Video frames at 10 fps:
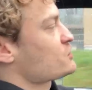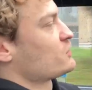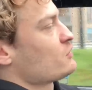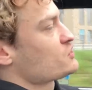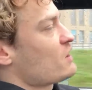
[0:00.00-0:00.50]

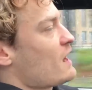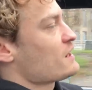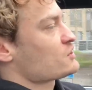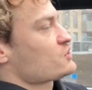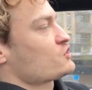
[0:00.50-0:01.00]
those
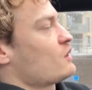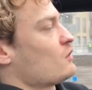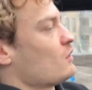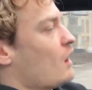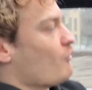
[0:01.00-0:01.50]
tires.
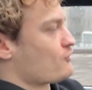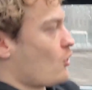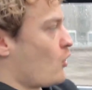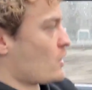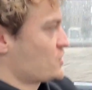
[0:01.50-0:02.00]
So of
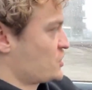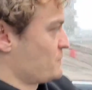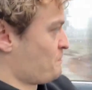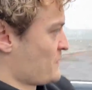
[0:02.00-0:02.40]
course